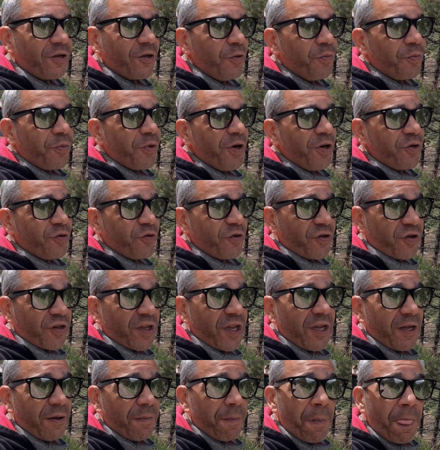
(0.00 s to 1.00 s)
super
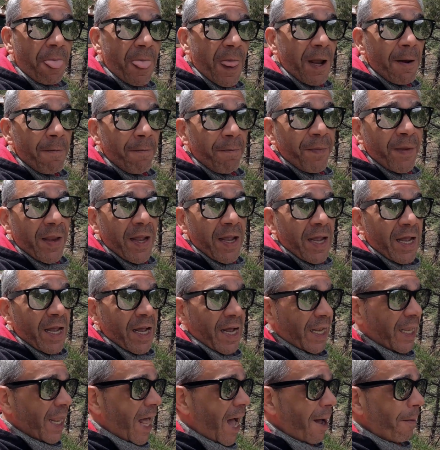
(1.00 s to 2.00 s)
interesting.
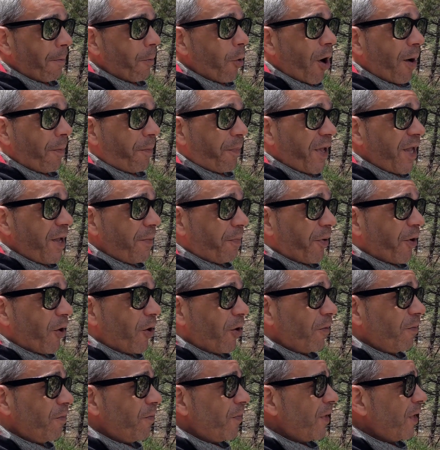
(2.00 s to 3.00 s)
A lot more
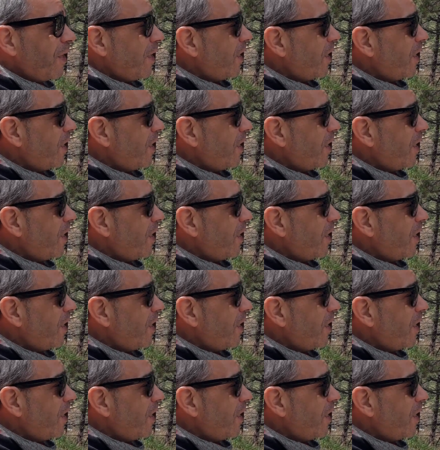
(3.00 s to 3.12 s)
people.